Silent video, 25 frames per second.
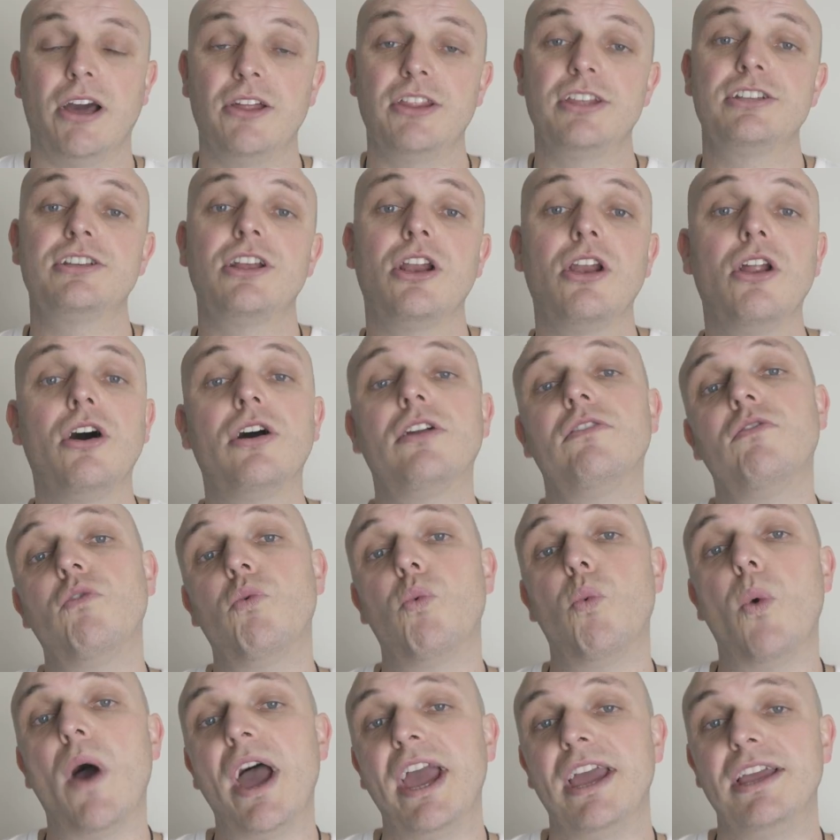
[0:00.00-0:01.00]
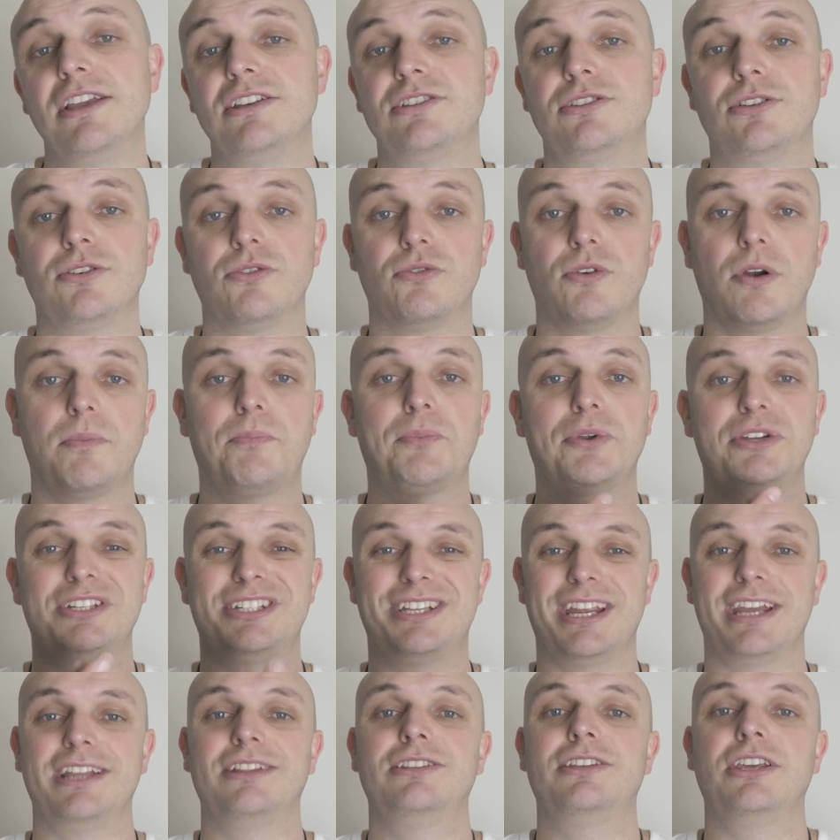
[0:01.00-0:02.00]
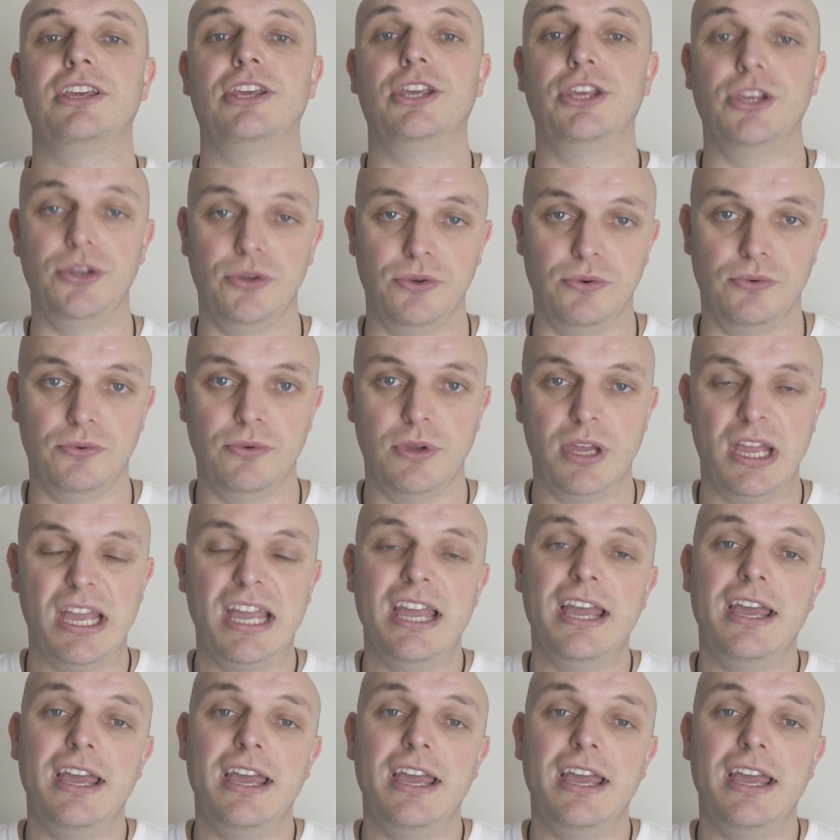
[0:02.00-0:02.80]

Now there's a lot of ways to represent hue.